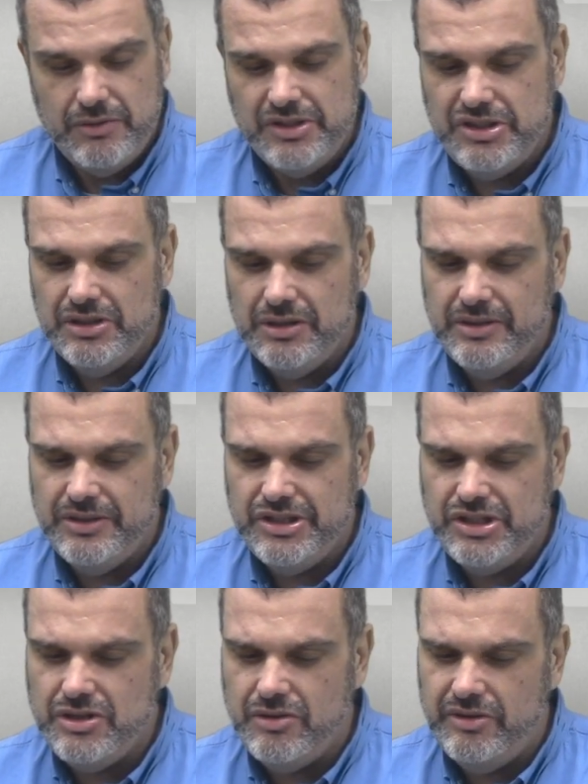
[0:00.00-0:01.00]
until the
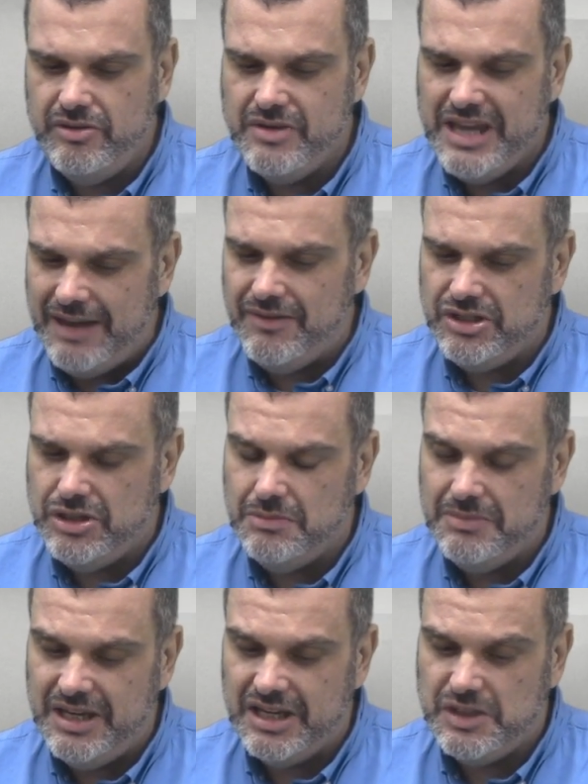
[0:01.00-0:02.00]
student who gave it to
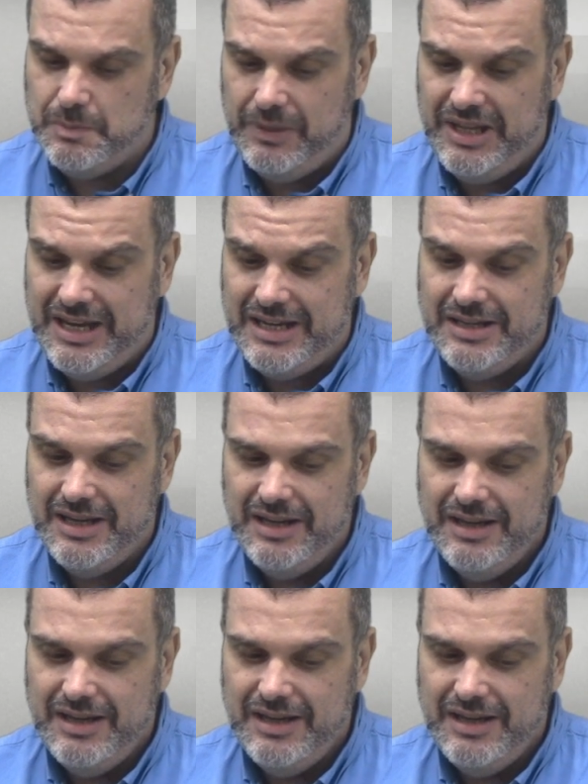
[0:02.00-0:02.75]
me explained